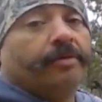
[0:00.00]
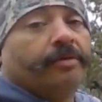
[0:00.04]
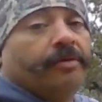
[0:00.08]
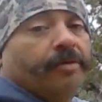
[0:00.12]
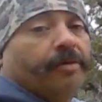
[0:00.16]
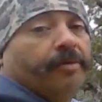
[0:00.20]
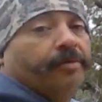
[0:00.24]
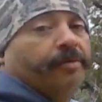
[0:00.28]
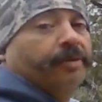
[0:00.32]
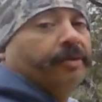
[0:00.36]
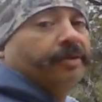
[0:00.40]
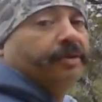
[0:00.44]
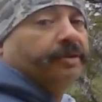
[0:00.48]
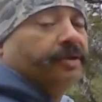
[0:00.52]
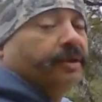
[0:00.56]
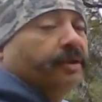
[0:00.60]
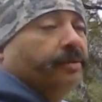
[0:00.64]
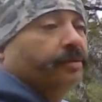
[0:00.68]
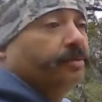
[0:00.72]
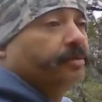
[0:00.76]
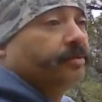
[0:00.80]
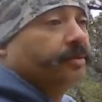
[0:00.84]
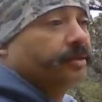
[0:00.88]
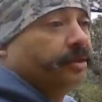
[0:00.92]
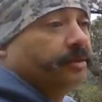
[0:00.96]
We'll put
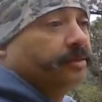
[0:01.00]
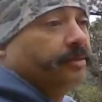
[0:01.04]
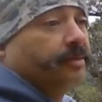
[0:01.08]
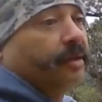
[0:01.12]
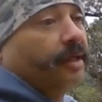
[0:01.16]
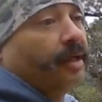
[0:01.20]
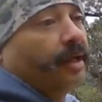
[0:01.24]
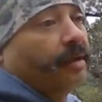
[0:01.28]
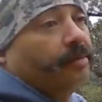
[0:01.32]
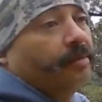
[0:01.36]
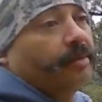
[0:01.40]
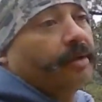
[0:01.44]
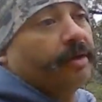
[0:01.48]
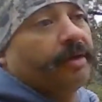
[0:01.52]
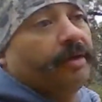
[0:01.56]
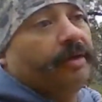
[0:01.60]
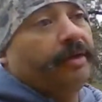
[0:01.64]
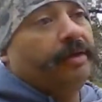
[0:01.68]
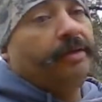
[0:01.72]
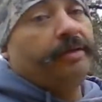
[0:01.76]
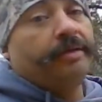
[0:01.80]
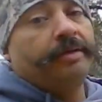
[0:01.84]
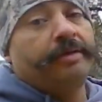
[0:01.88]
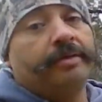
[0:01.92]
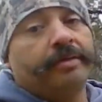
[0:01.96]
some of that
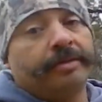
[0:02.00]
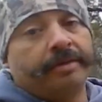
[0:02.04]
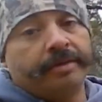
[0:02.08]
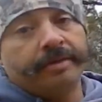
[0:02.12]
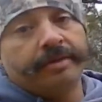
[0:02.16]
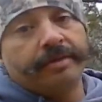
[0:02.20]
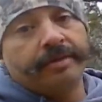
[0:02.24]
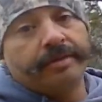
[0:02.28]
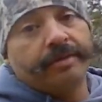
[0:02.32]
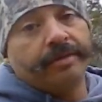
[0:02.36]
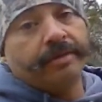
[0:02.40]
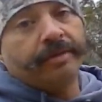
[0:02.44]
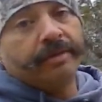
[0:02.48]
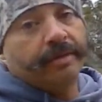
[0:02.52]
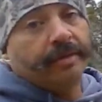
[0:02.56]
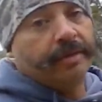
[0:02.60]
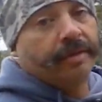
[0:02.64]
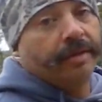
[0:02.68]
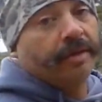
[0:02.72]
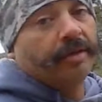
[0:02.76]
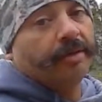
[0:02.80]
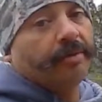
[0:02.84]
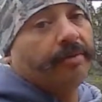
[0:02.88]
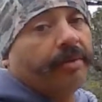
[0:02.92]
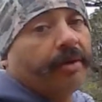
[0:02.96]
money to the
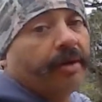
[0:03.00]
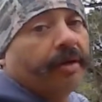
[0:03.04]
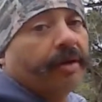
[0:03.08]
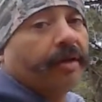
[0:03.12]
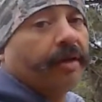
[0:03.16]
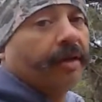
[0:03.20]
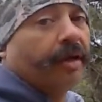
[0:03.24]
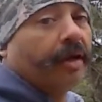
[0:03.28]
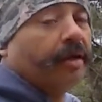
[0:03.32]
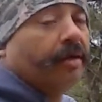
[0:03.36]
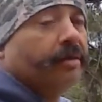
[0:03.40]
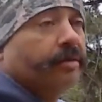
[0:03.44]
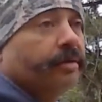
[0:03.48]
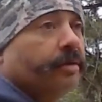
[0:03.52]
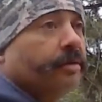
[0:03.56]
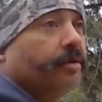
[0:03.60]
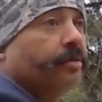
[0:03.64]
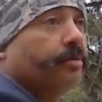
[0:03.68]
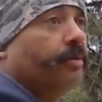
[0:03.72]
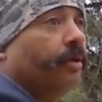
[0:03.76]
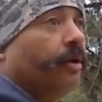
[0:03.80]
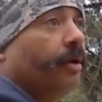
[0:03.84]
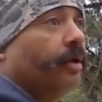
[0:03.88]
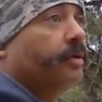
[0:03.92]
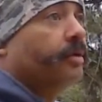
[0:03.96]
other part of the house in the
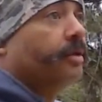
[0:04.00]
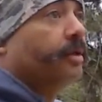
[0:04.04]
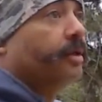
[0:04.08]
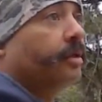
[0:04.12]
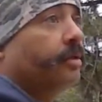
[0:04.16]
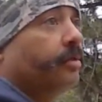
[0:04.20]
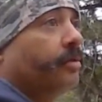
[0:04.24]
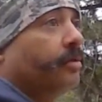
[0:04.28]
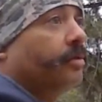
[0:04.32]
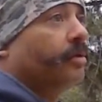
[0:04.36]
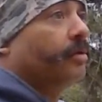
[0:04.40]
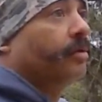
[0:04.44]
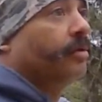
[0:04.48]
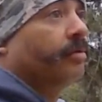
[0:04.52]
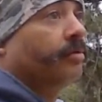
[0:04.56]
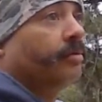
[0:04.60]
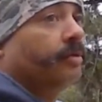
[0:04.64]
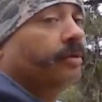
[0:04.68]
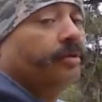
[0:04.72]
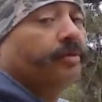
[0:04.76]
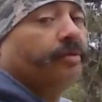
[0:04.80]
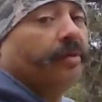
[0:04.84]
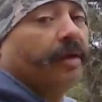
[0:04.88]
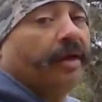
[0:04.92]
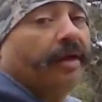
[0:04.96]
project, or
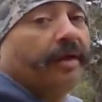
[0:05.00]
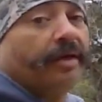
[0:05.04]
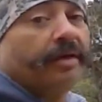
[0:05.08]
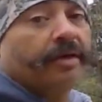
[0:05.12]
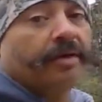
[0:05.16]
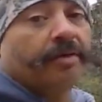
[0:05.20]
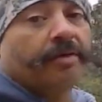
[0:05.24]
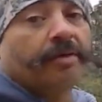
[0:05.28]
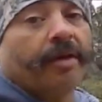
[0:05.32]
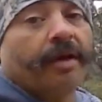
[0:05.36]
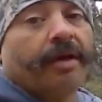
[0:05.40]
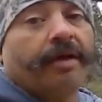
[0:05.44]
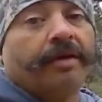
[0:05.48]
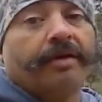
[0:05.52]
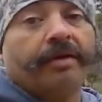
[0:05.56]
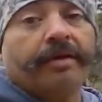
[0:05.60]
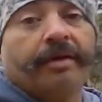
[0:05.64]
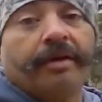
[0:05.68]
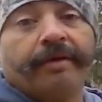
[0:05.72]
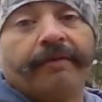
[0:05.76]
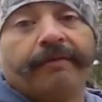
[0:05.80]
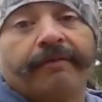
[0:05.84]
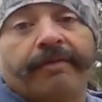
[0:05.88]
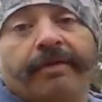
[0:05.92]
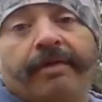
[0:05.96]
to renting a crane to
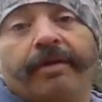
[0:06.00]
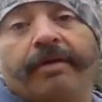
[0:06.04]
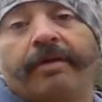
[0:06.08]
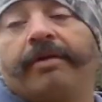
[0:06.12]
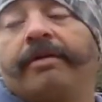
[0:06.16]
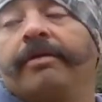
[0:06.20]
lift the